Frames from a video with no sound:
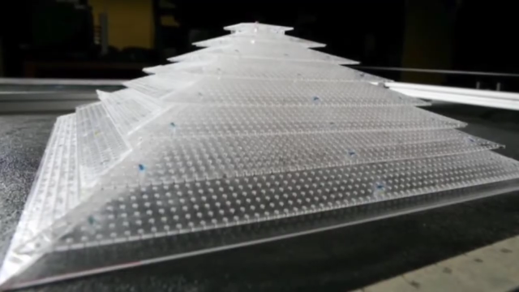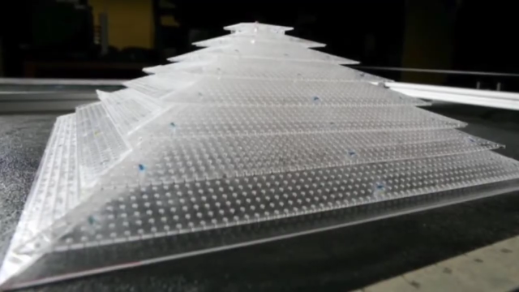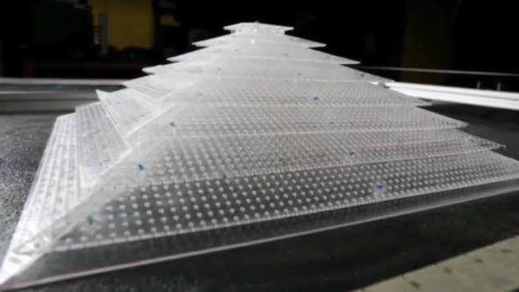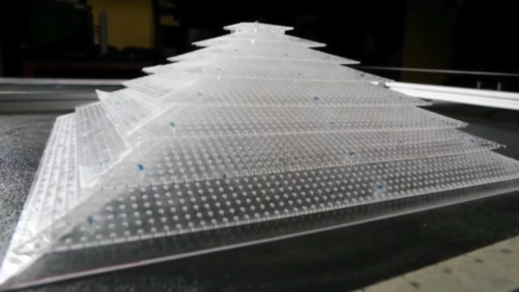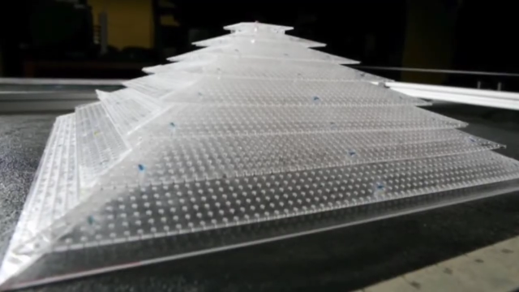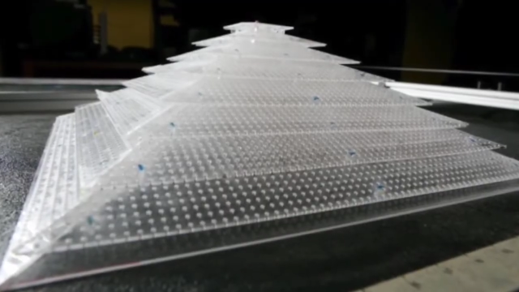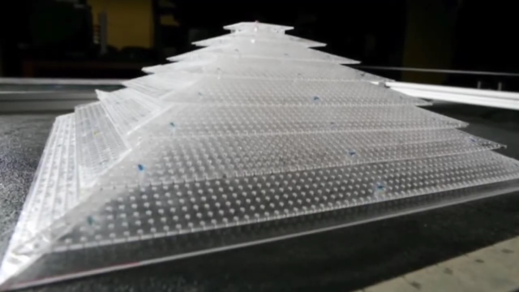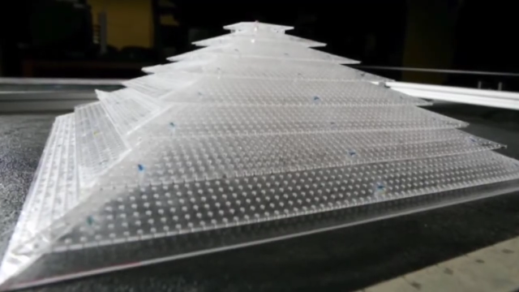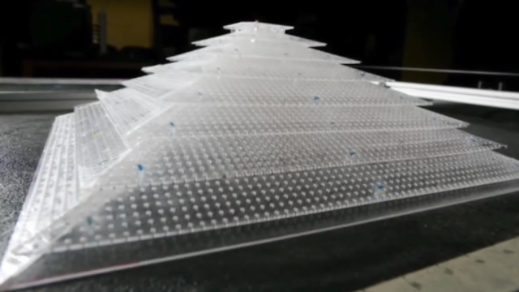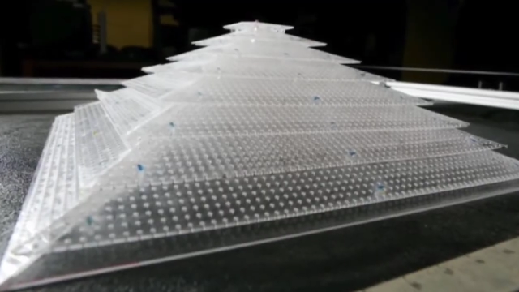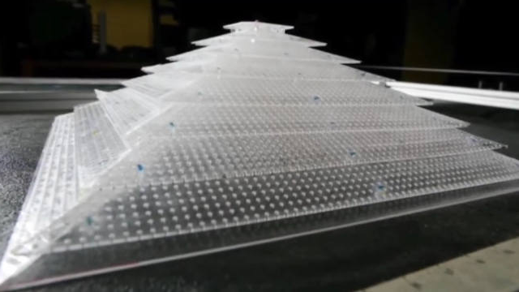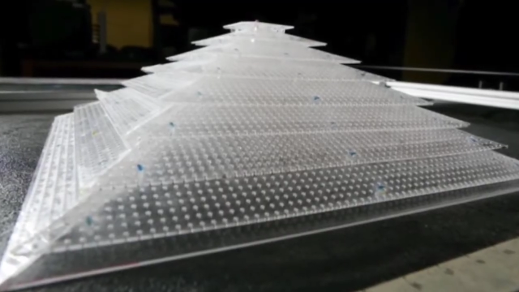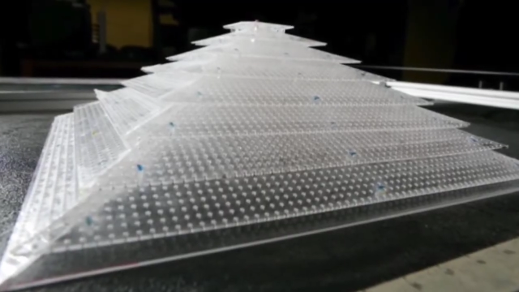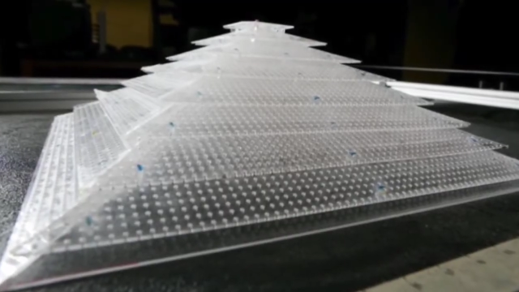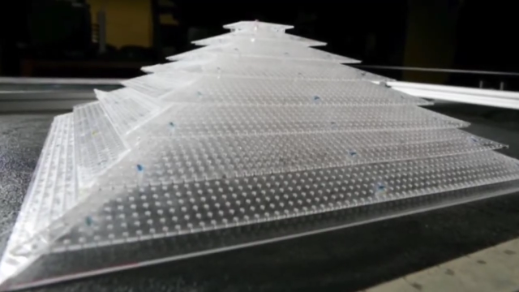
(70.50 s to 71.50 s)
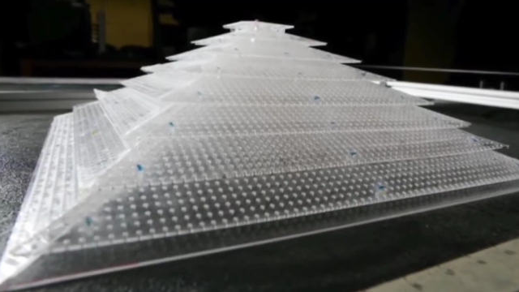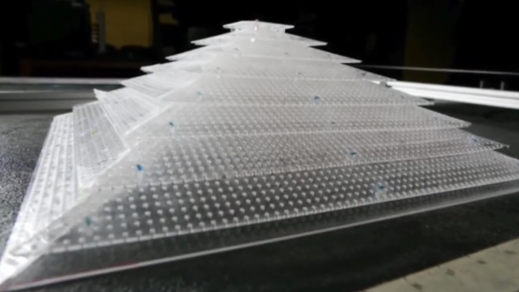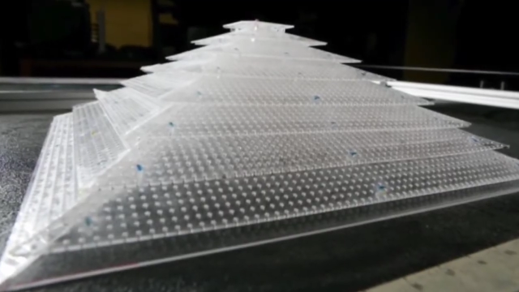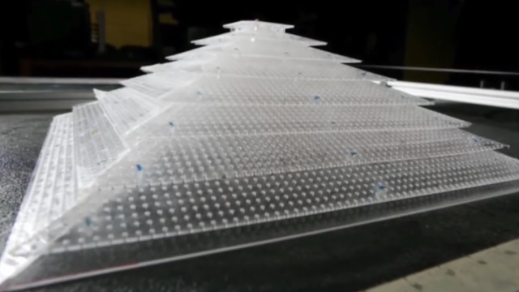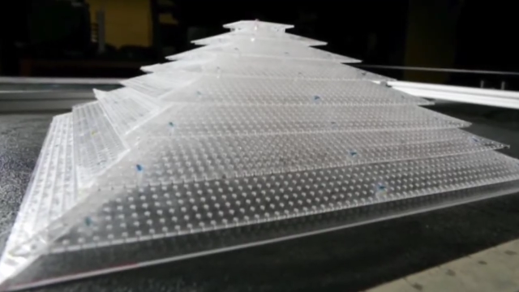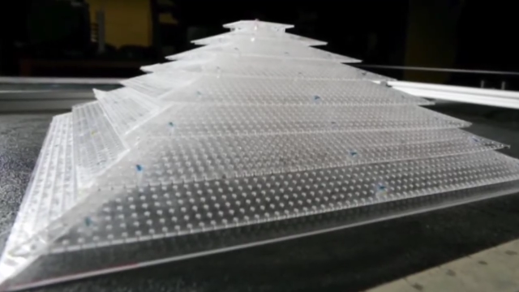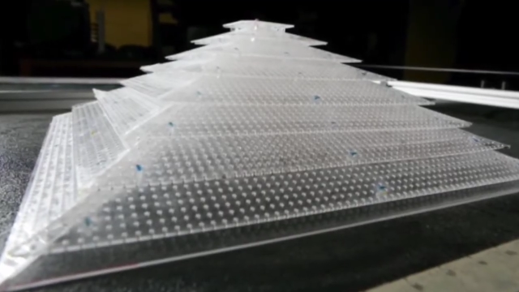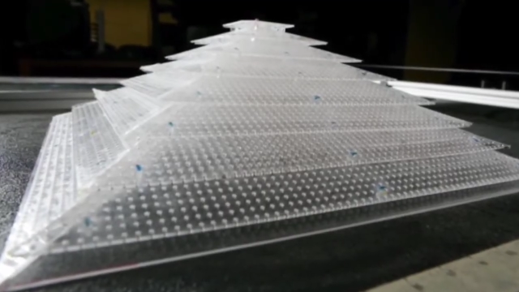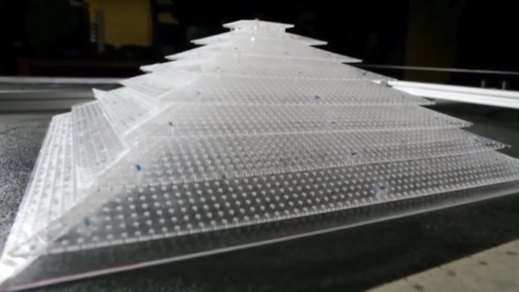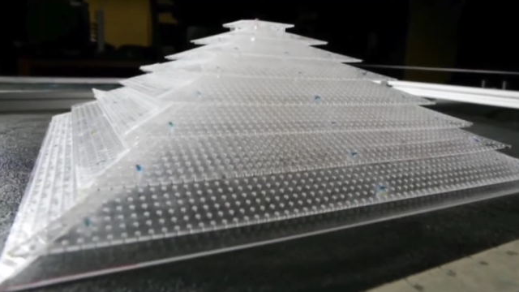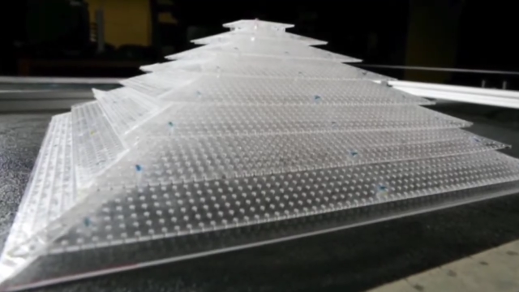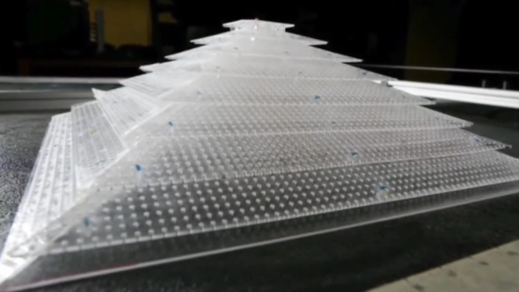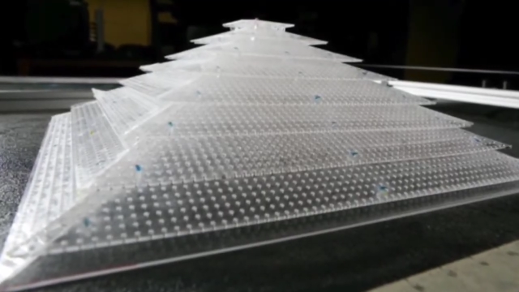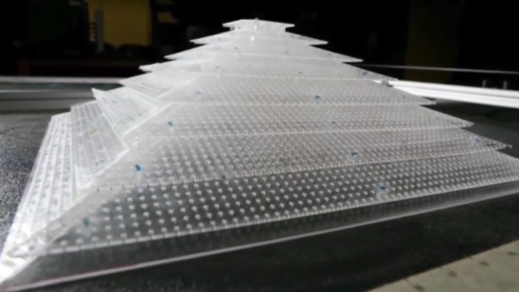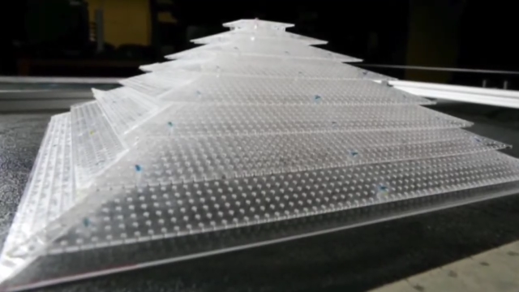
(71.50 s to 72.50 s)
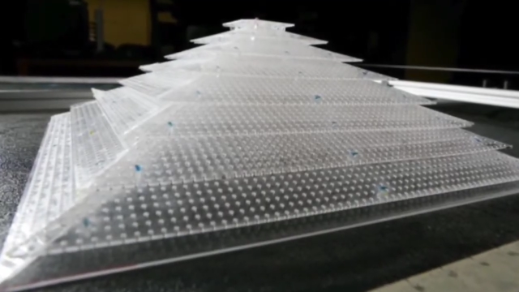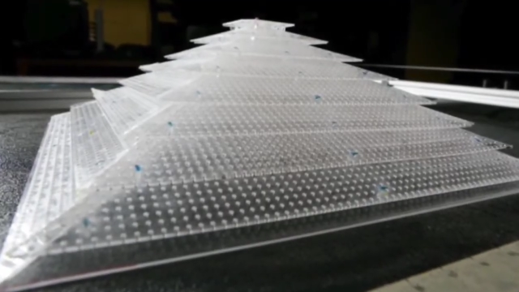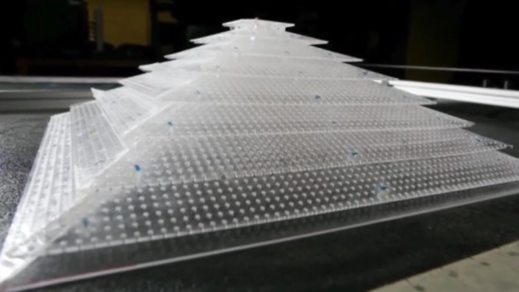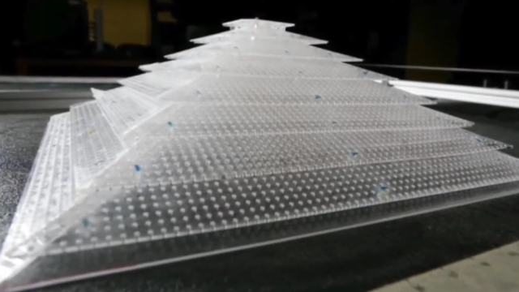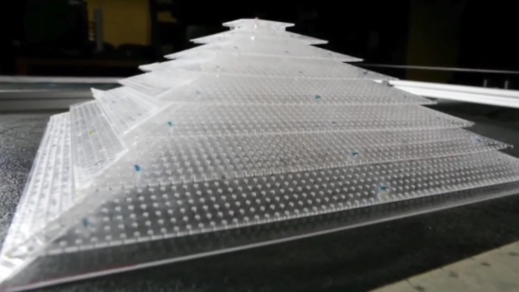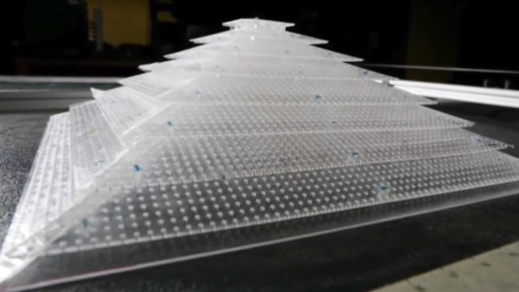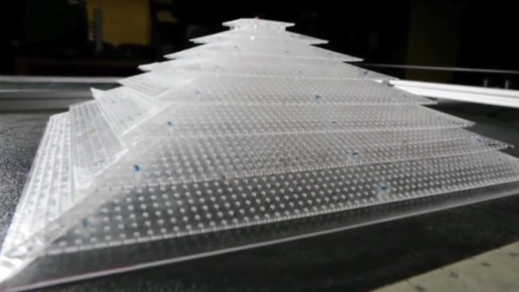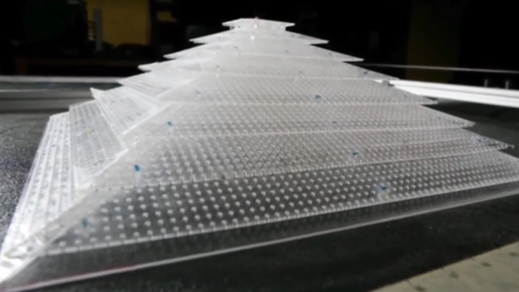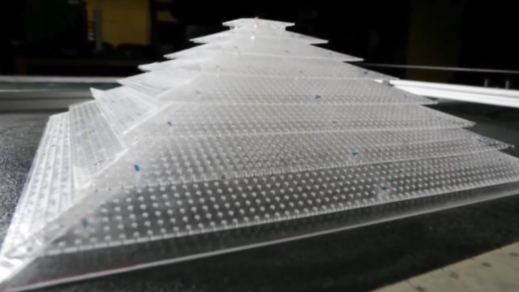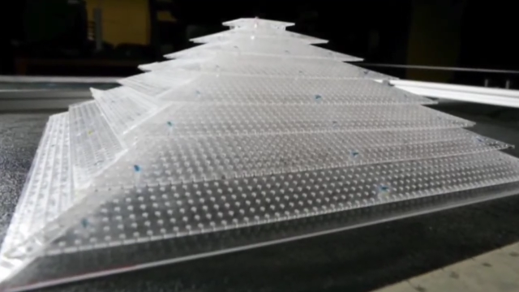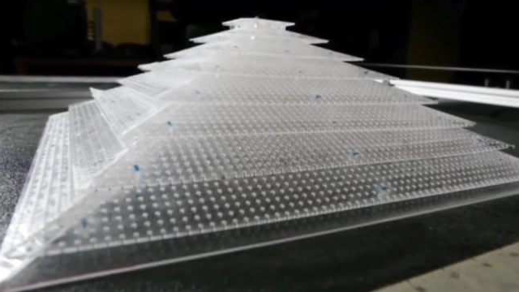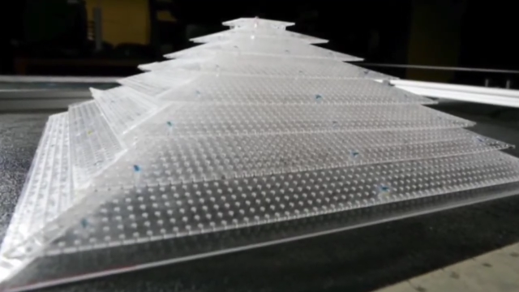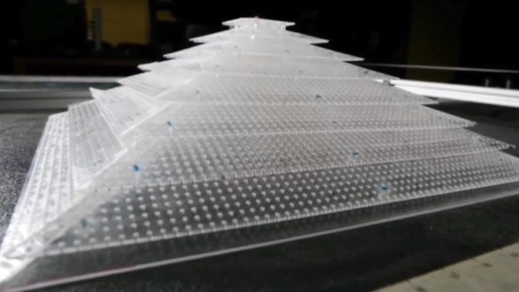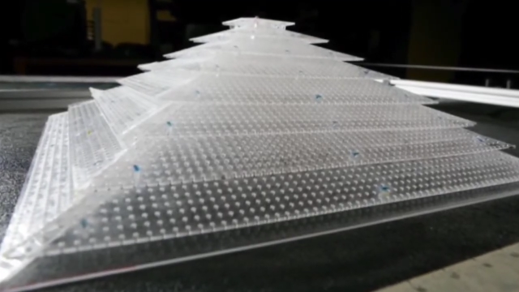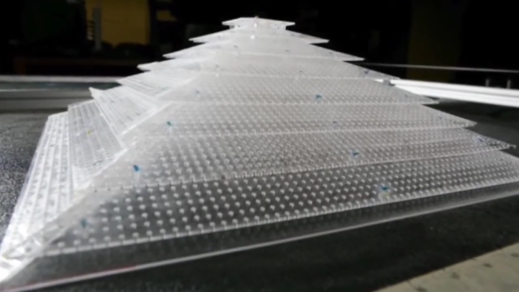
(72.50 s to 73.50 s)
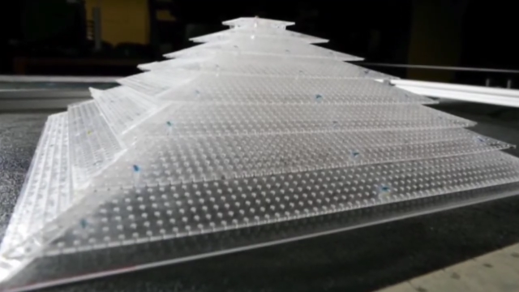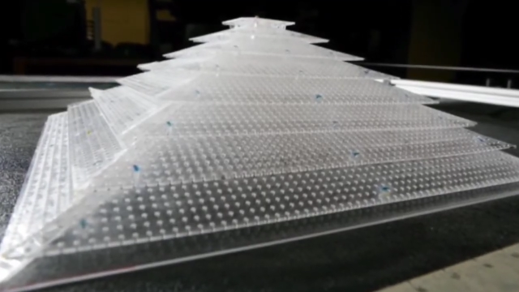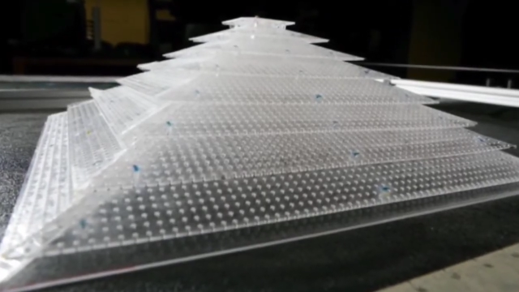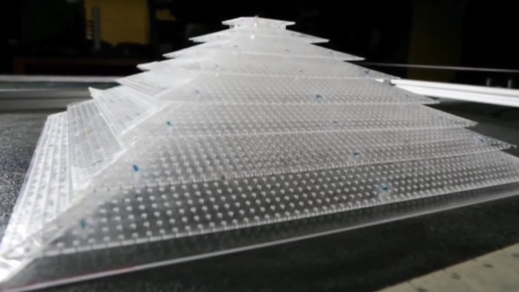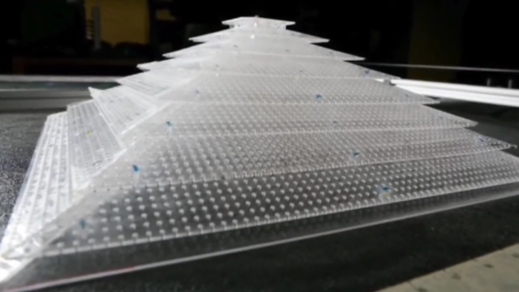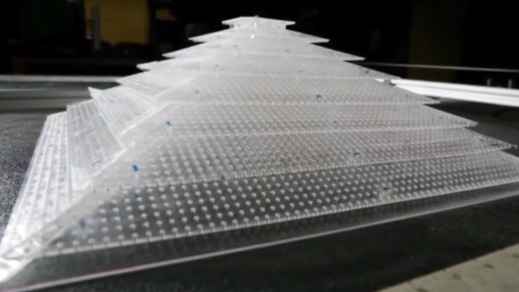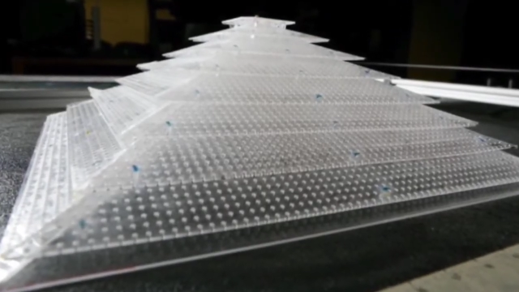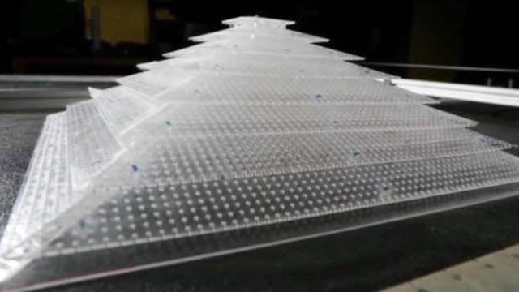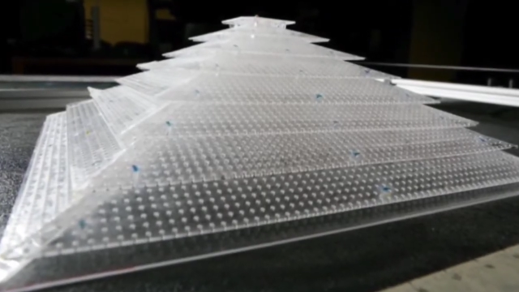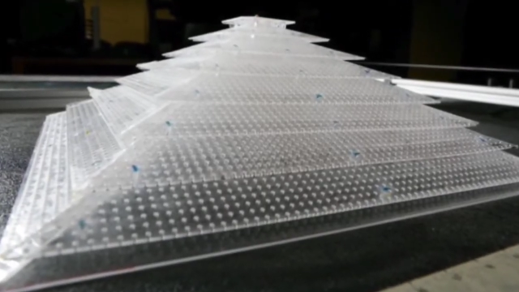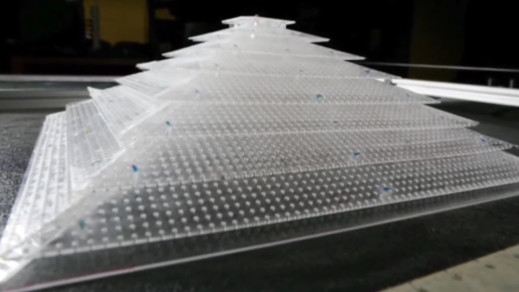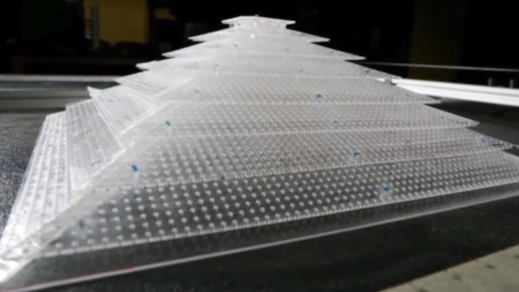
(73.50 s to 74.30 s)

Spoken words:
(no speaker visible)